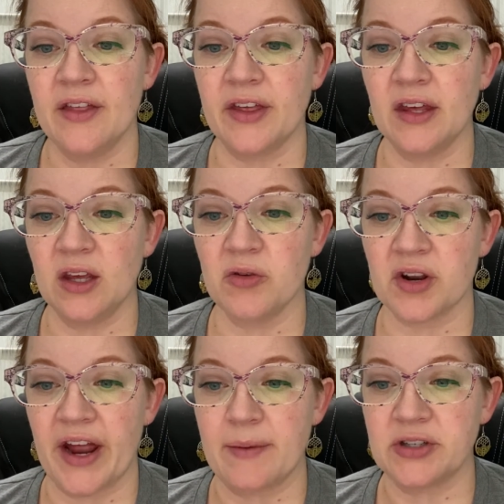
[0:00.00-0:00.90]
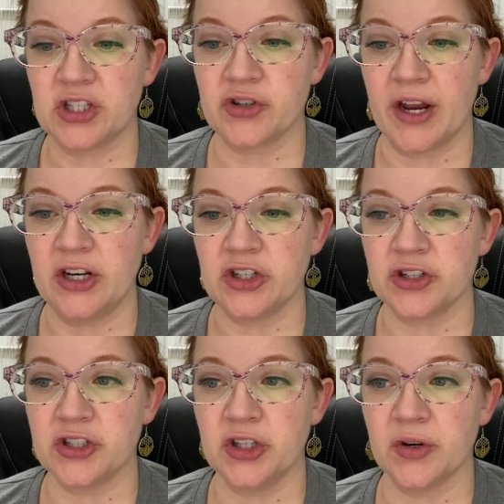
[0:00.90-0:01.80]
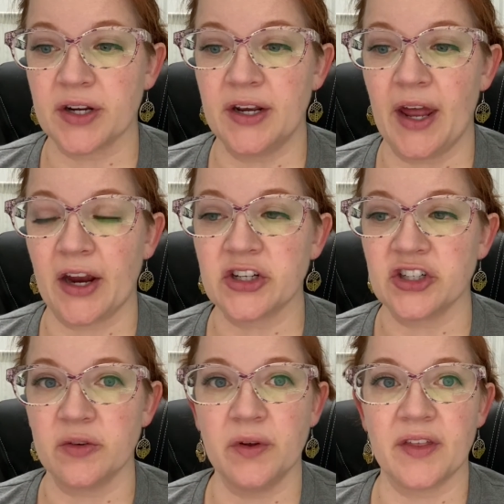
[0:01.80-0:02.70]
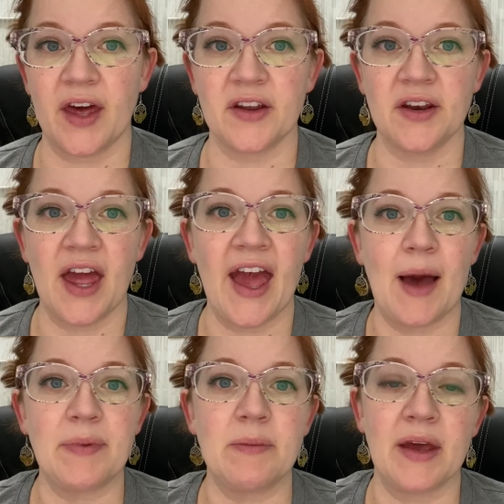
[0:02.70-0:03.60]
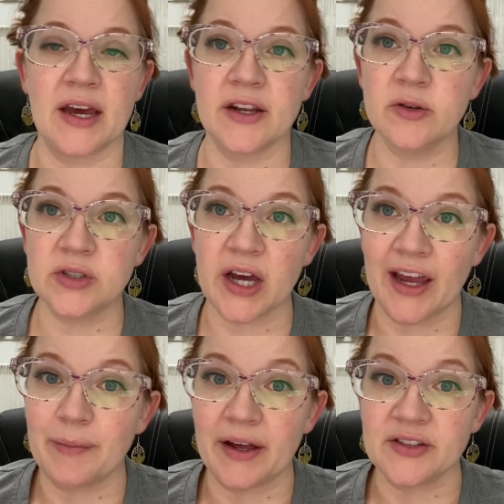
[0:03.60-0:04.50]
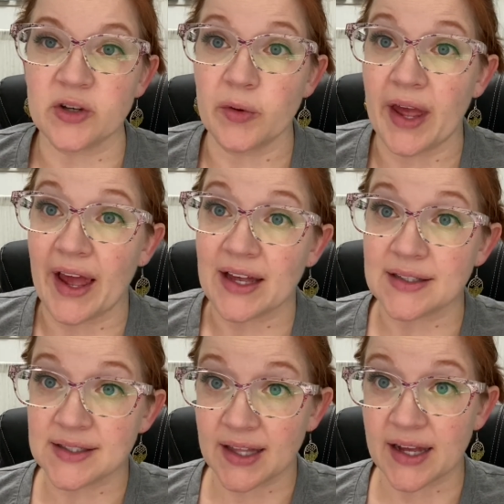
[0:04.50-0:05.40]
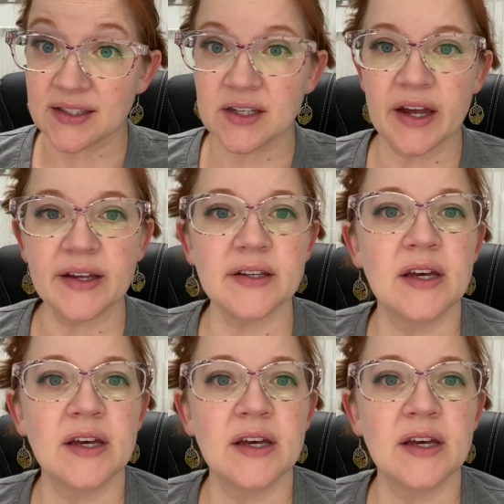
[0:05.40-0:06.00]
"Think you that I am a stranger to your connection with that unhappy man who died by his own hands last night?